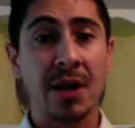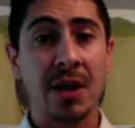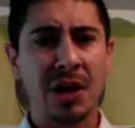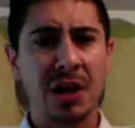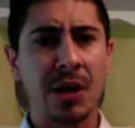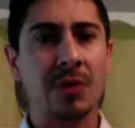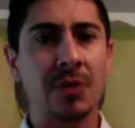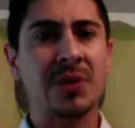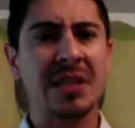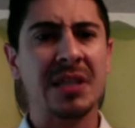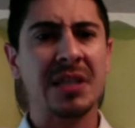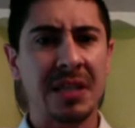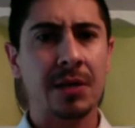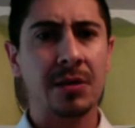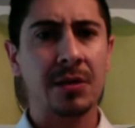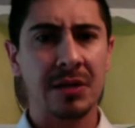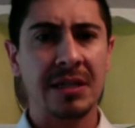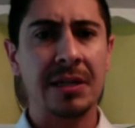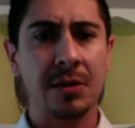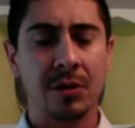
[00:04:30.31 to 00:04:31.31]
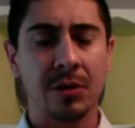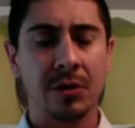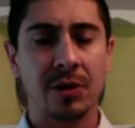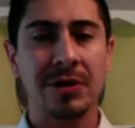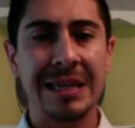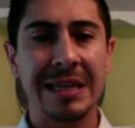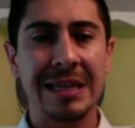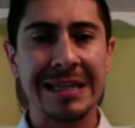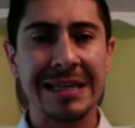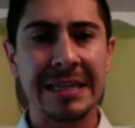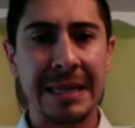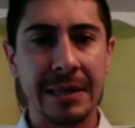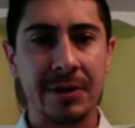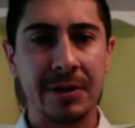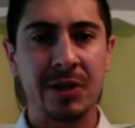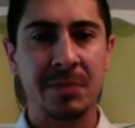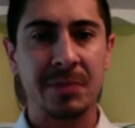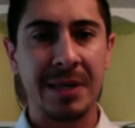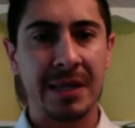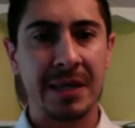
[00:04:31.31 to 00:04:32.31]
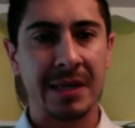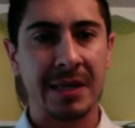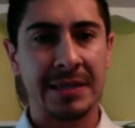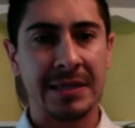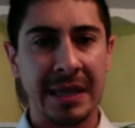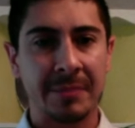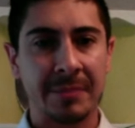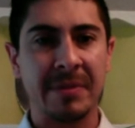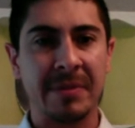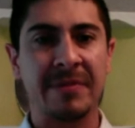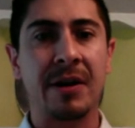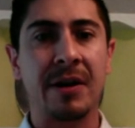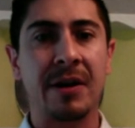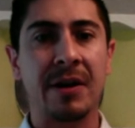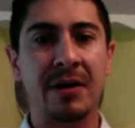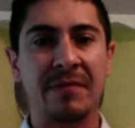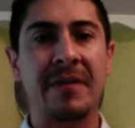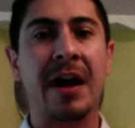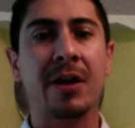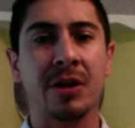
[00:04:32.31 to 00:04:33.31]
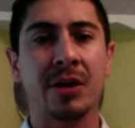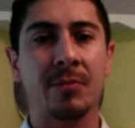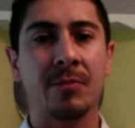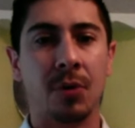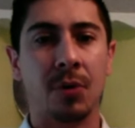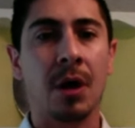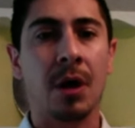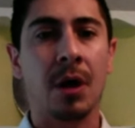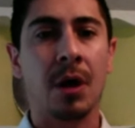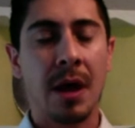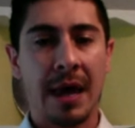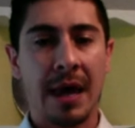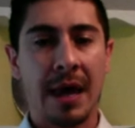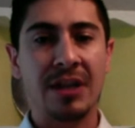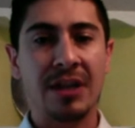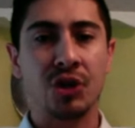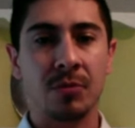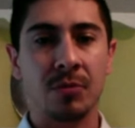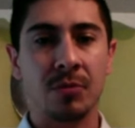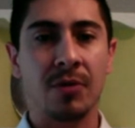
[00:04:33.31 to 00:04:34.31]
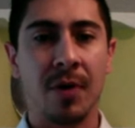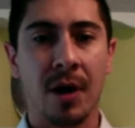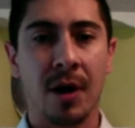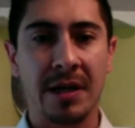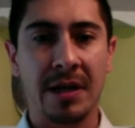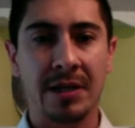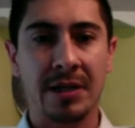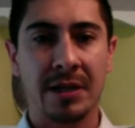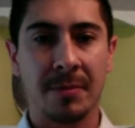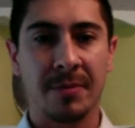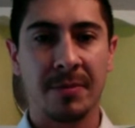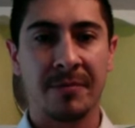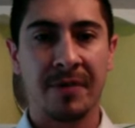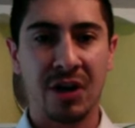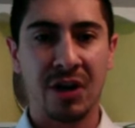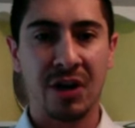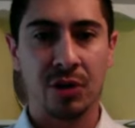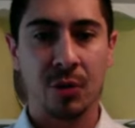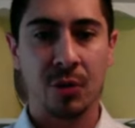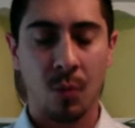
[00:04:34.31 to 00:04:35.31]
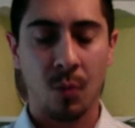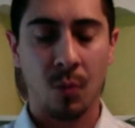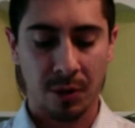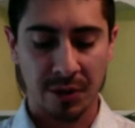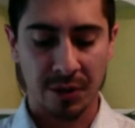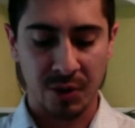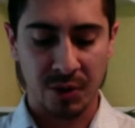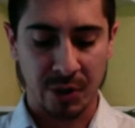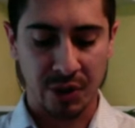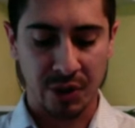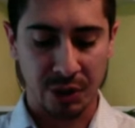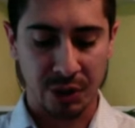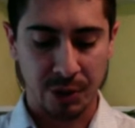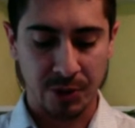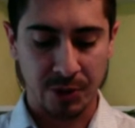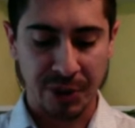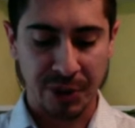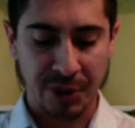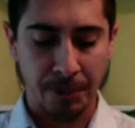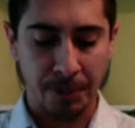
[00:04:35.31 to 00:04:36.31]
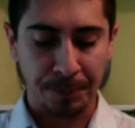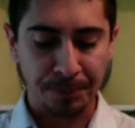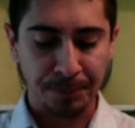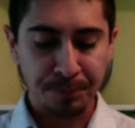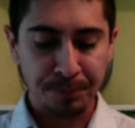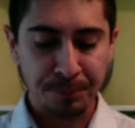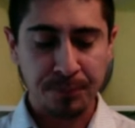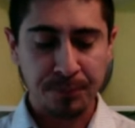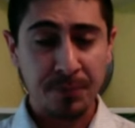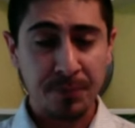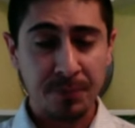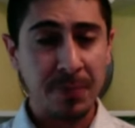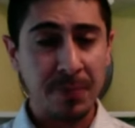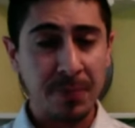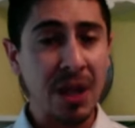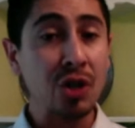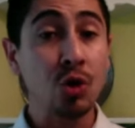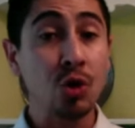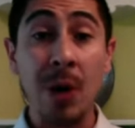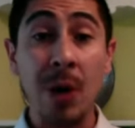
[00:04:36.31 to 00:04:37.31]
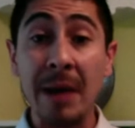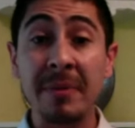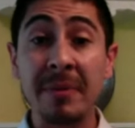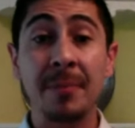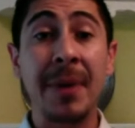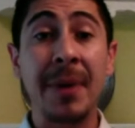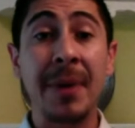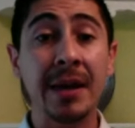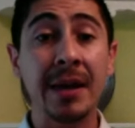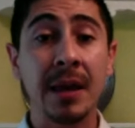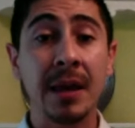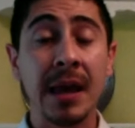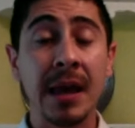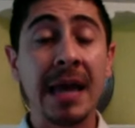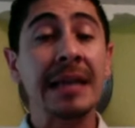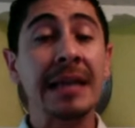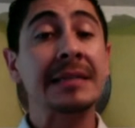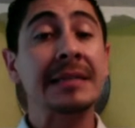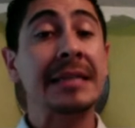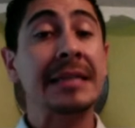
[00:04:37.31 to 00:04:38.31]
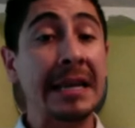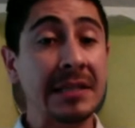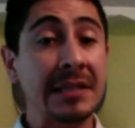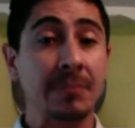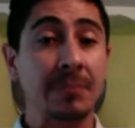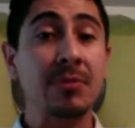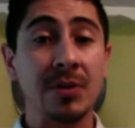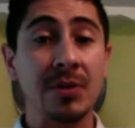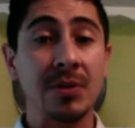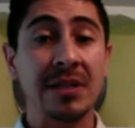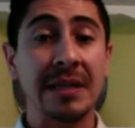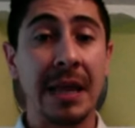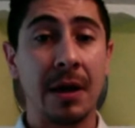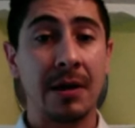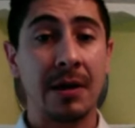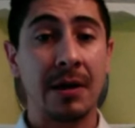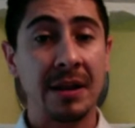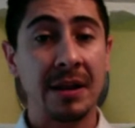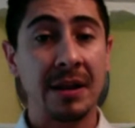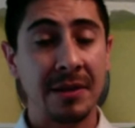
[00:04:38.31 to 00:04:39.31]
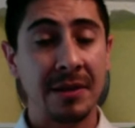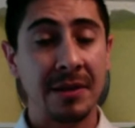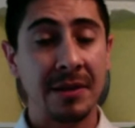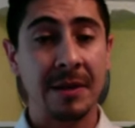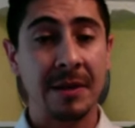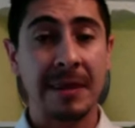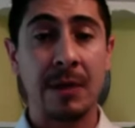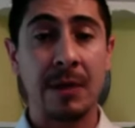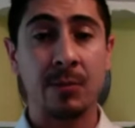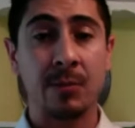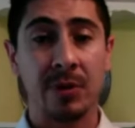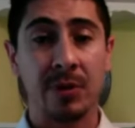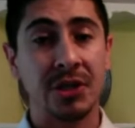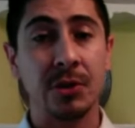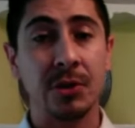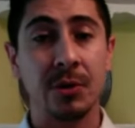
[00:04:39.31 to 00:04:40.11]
you know, still learn these skills, because they can be very valuable as you move on into the professional world as well too. So grab a pen, take some notes down. Anything that really hits